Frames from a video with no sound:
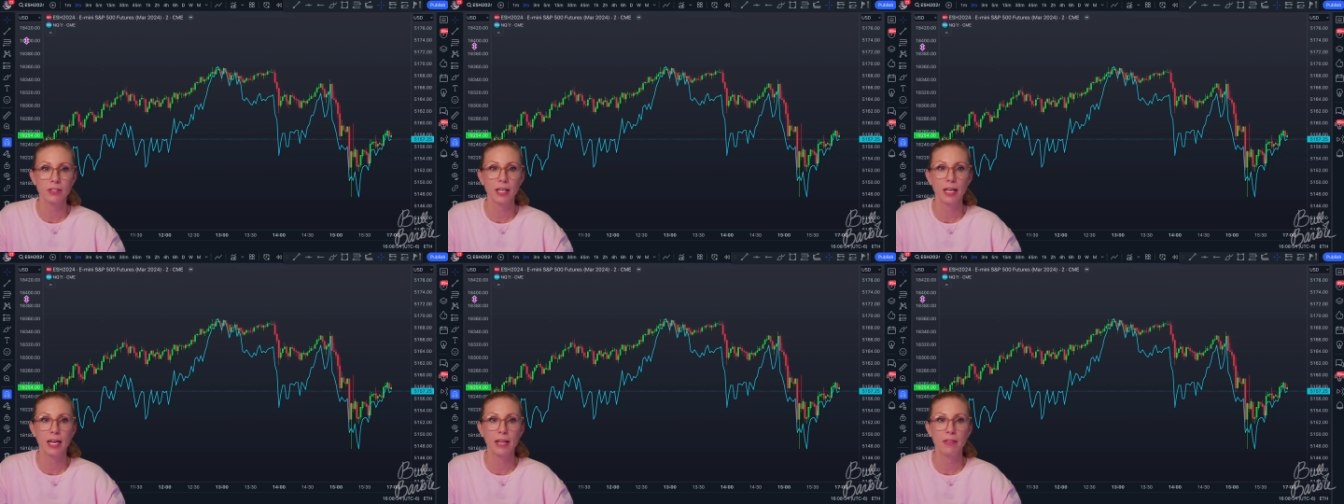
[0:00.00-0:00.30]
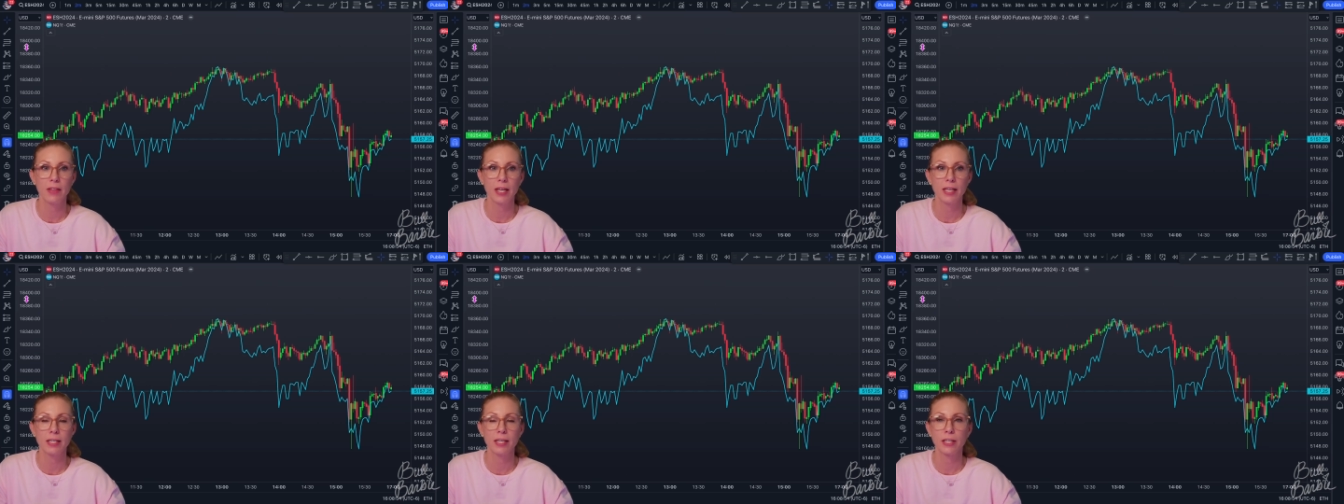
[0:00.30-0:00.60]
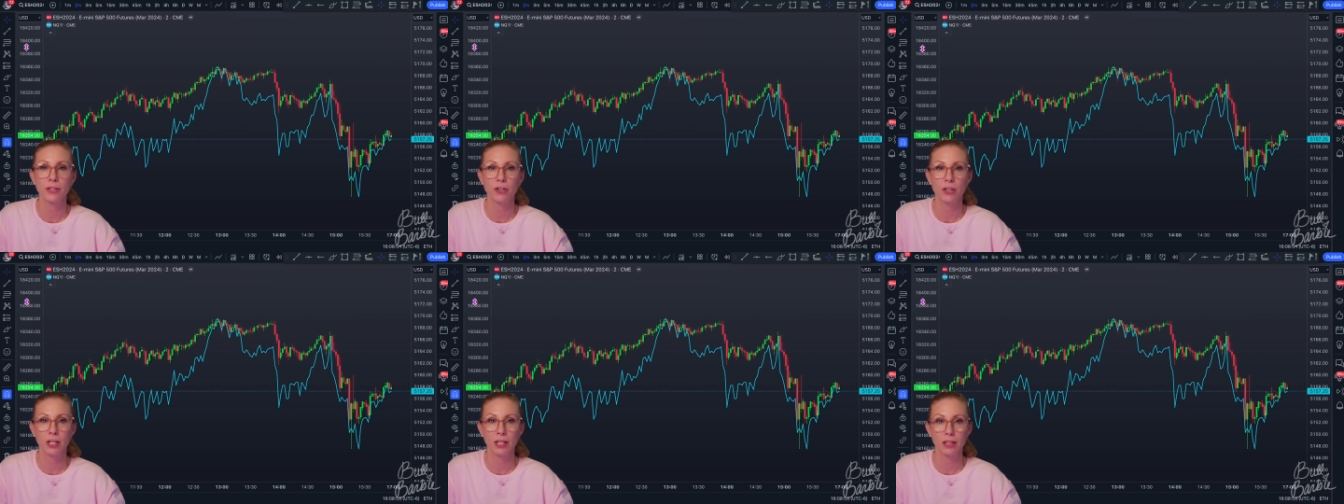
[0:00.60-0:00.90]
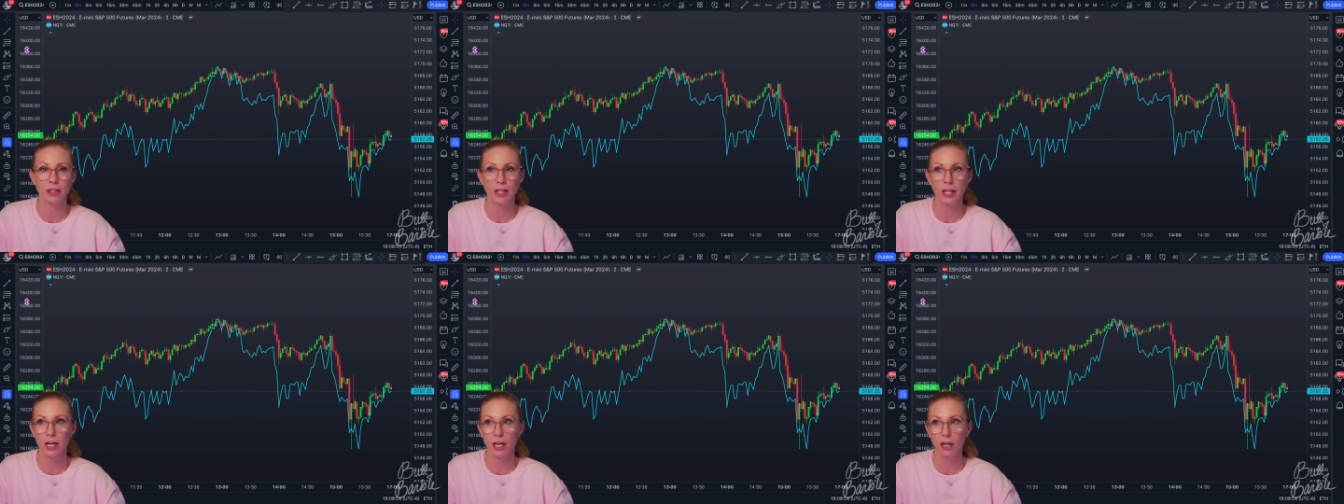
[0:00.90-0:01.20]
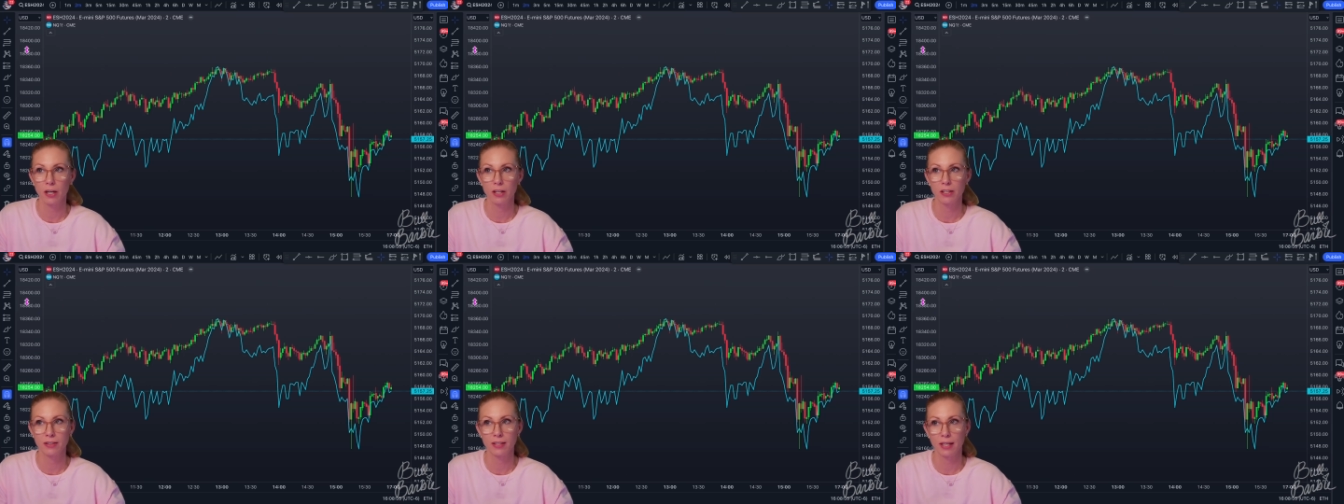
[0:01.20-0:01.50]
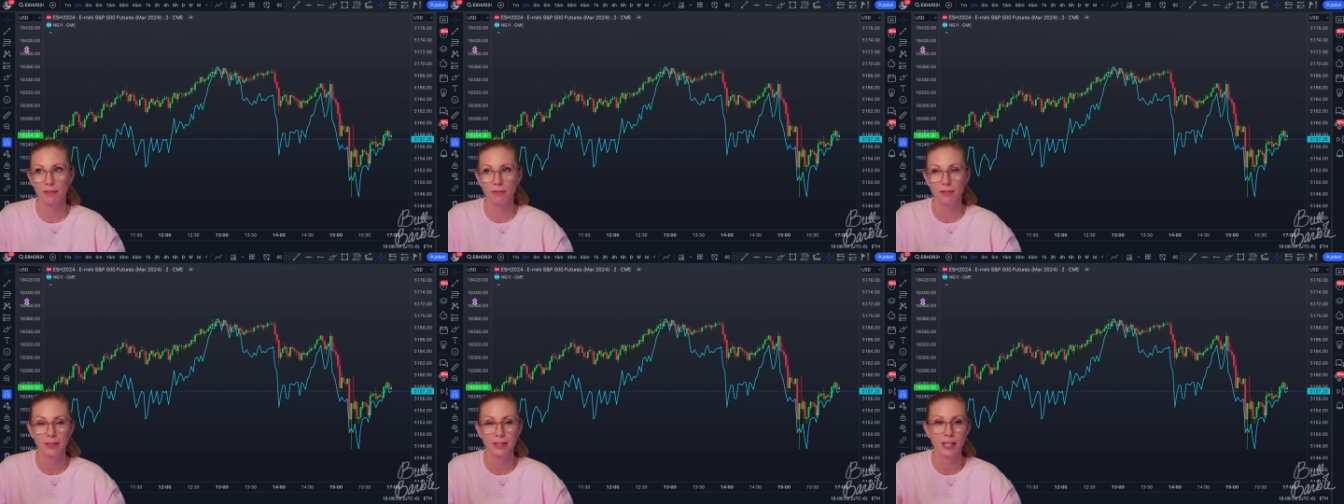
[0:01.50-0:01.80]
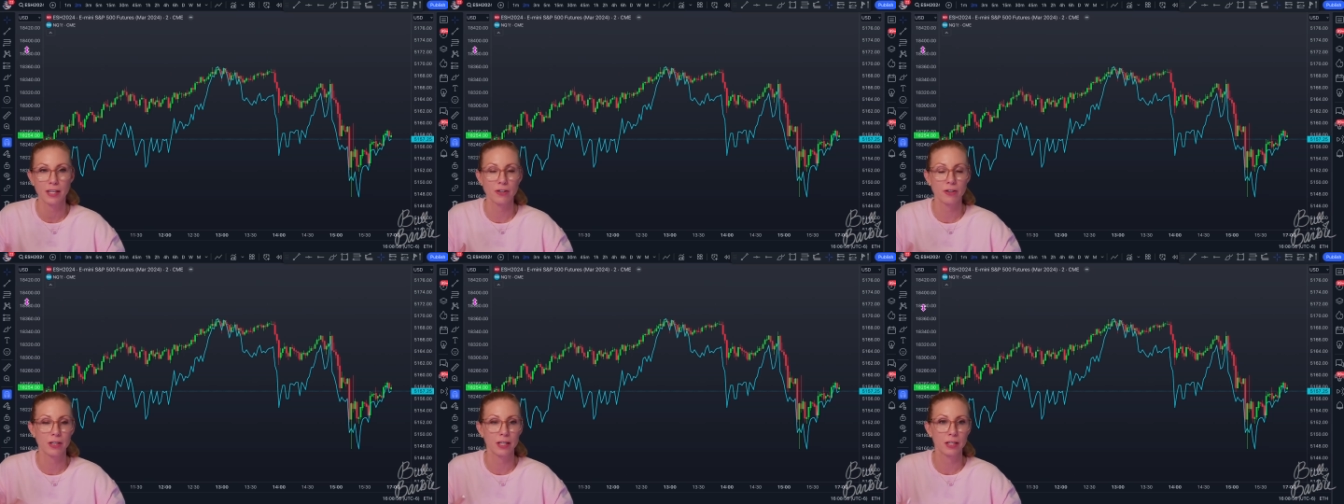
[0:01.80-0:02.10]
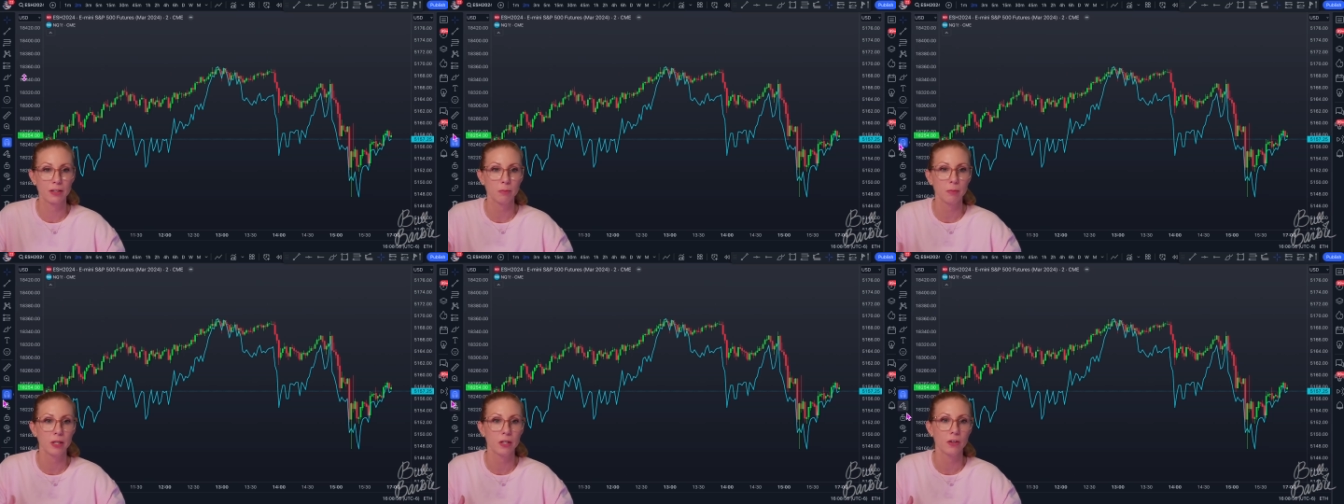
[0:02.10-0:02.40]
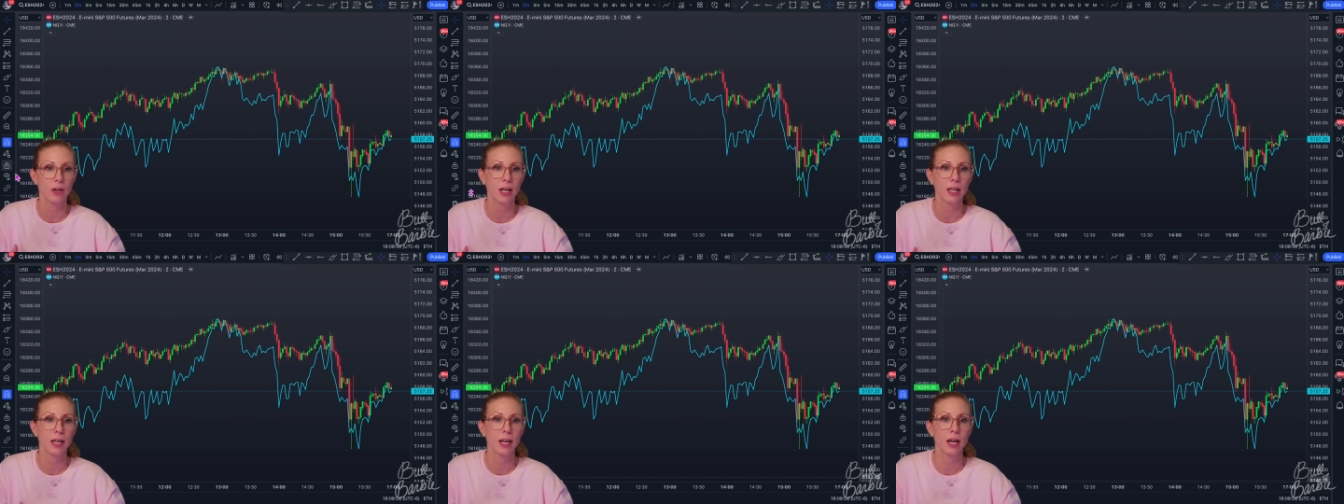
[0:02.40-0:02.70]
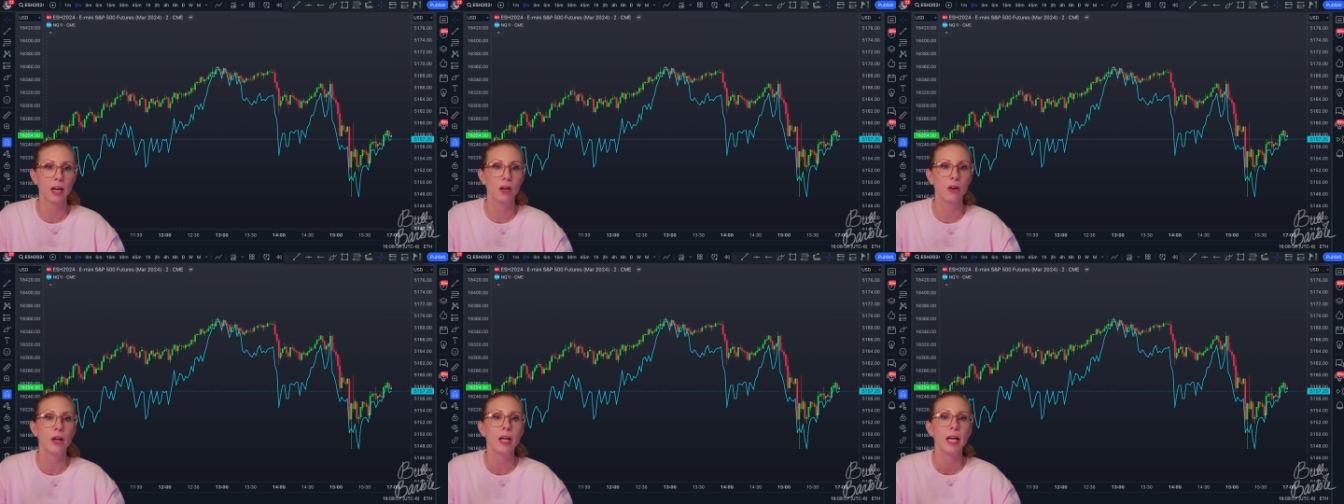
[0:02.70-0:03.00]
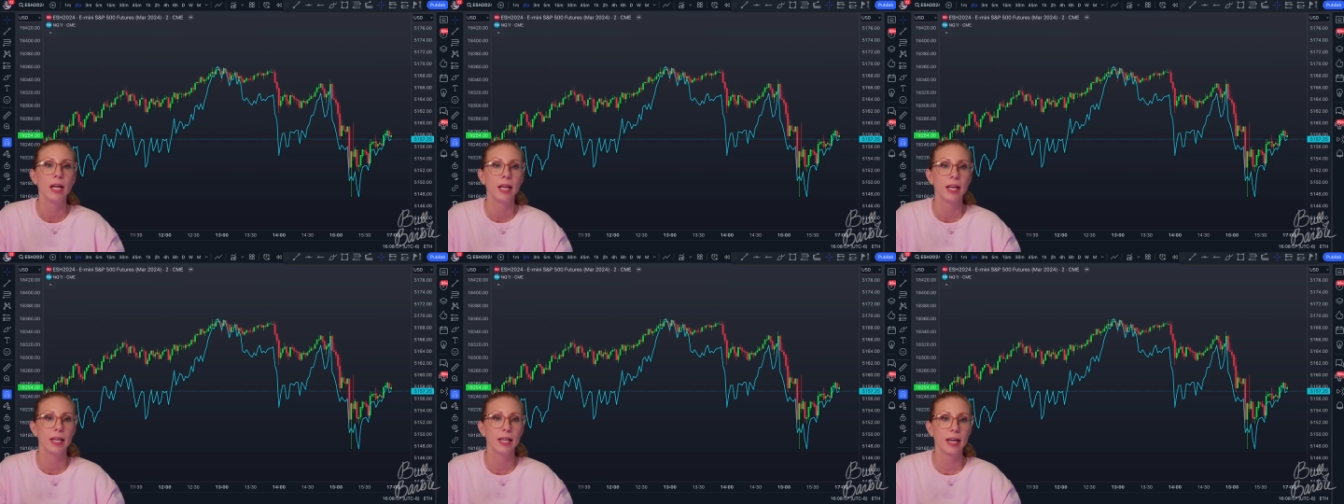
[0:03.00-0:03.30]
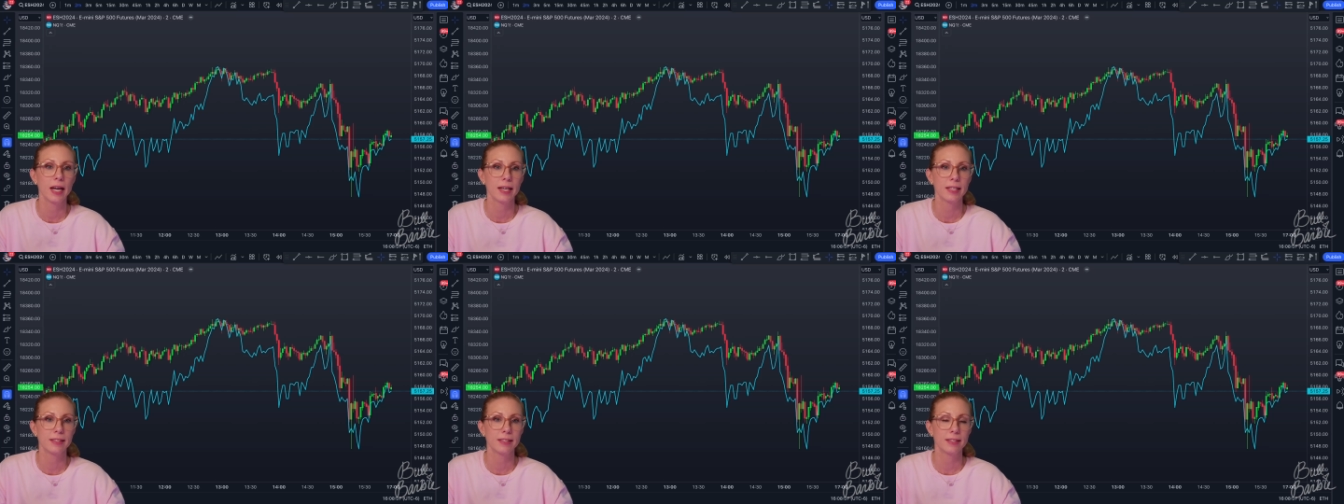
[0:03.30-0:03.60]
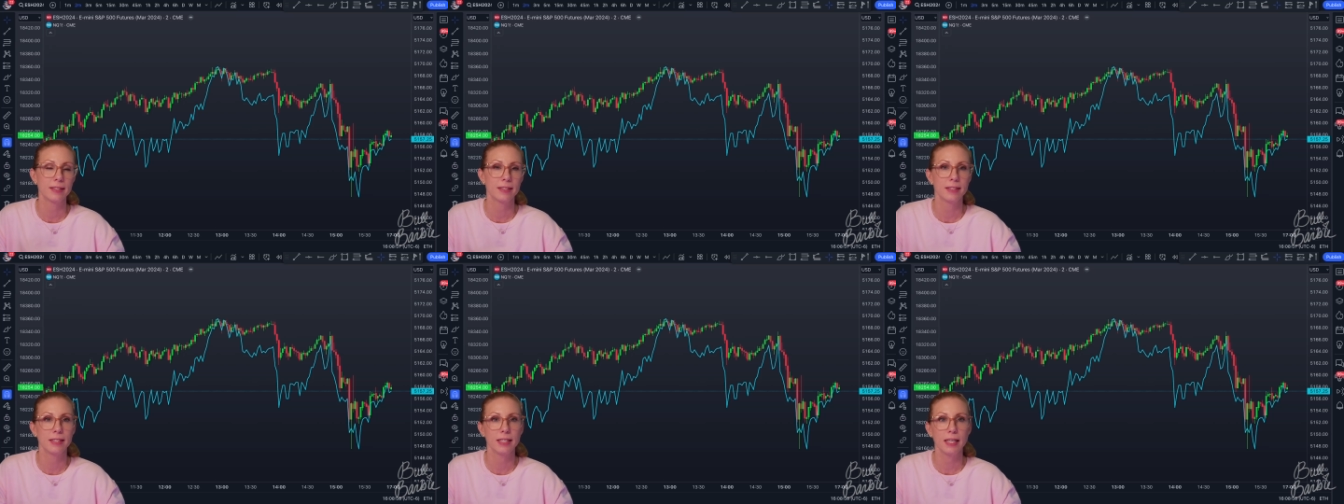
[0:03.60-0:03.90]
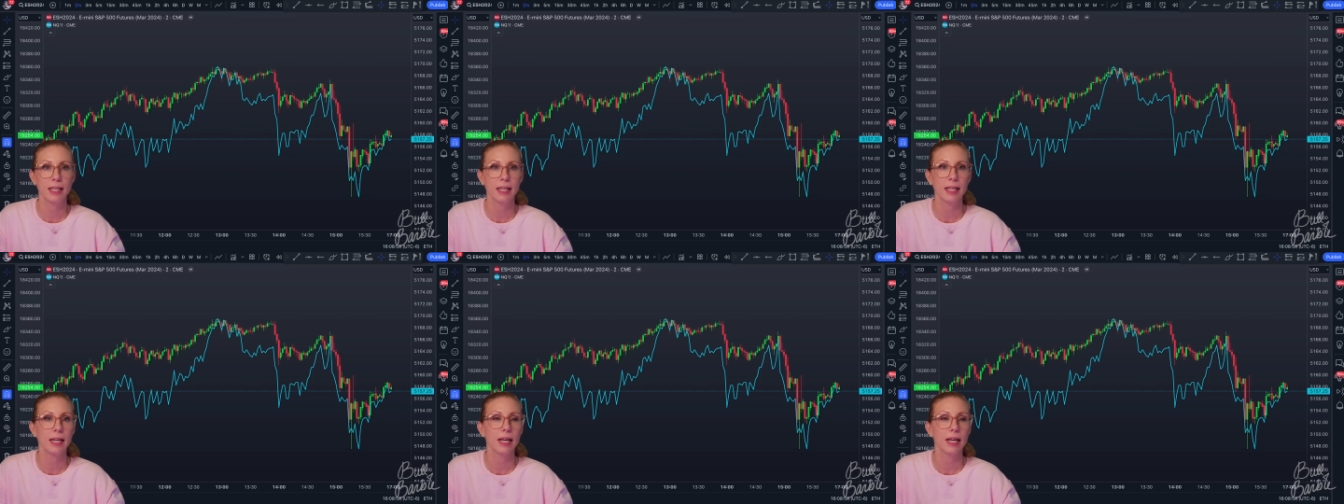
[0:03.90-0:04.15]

And then underneath there, it's definitely underneath me right now, it has a Z.